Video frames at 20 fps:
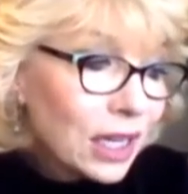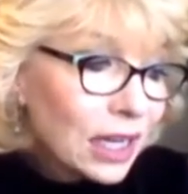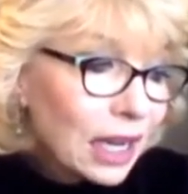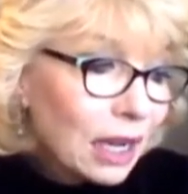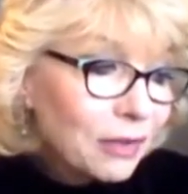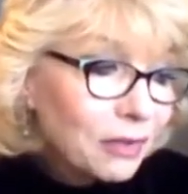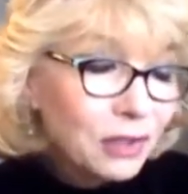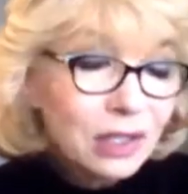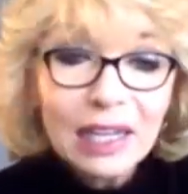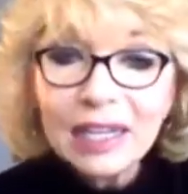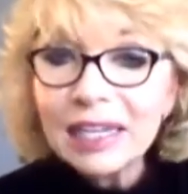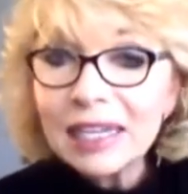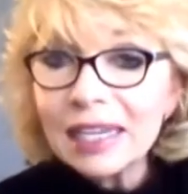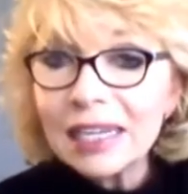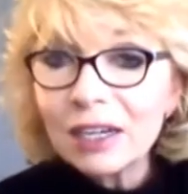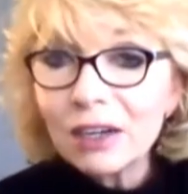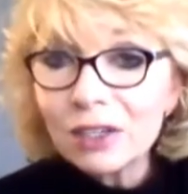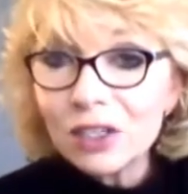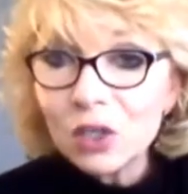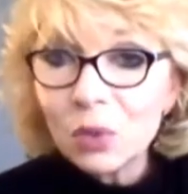I feel like in
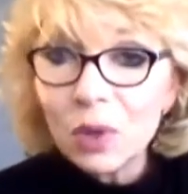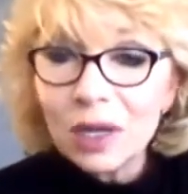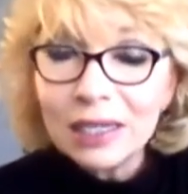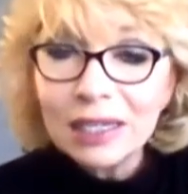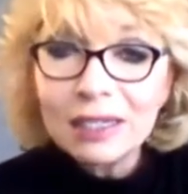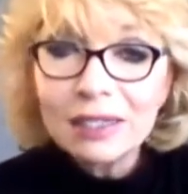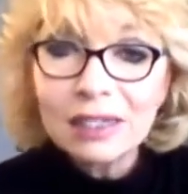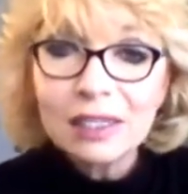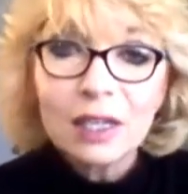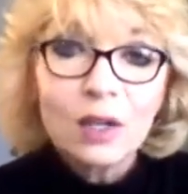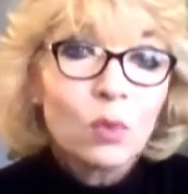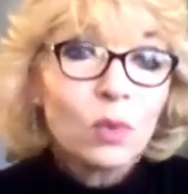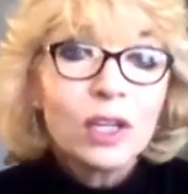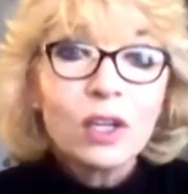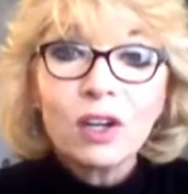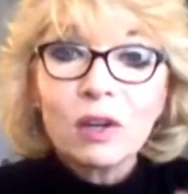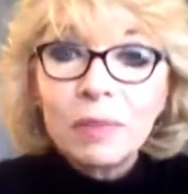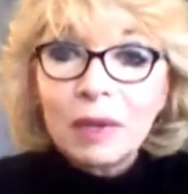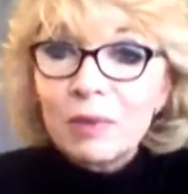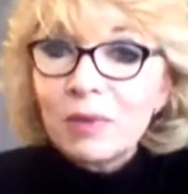our 20s, we
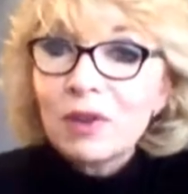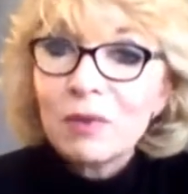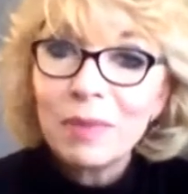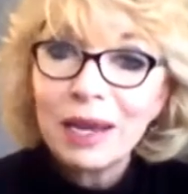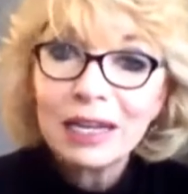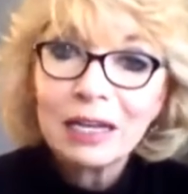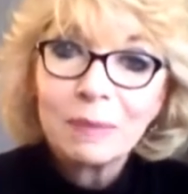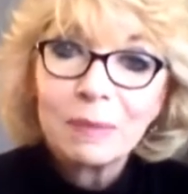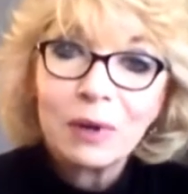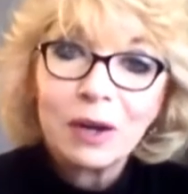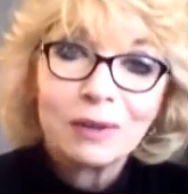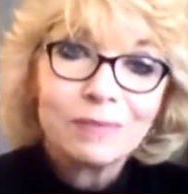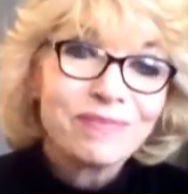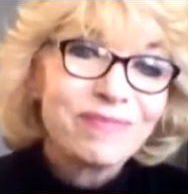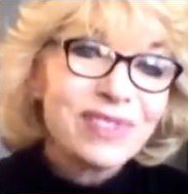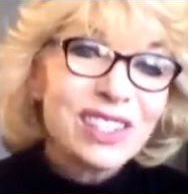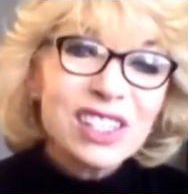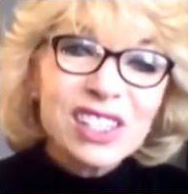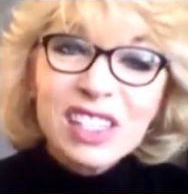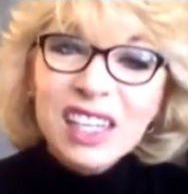go to bed with our makeup on.
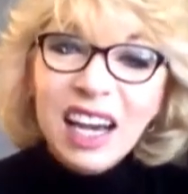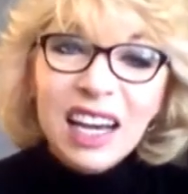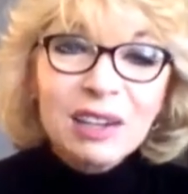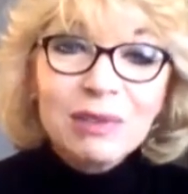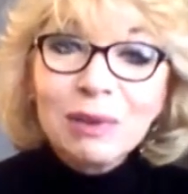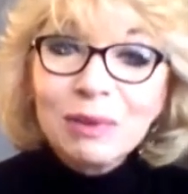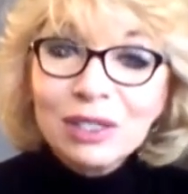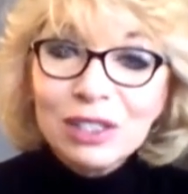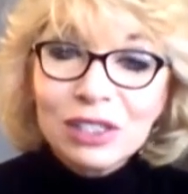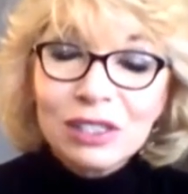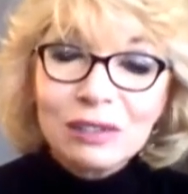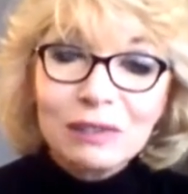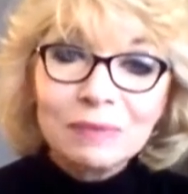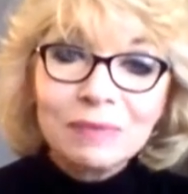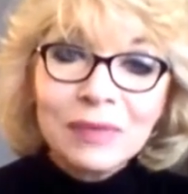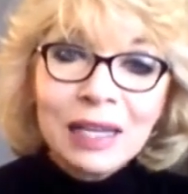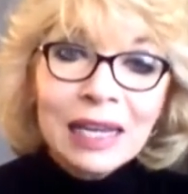This is kind of what we do.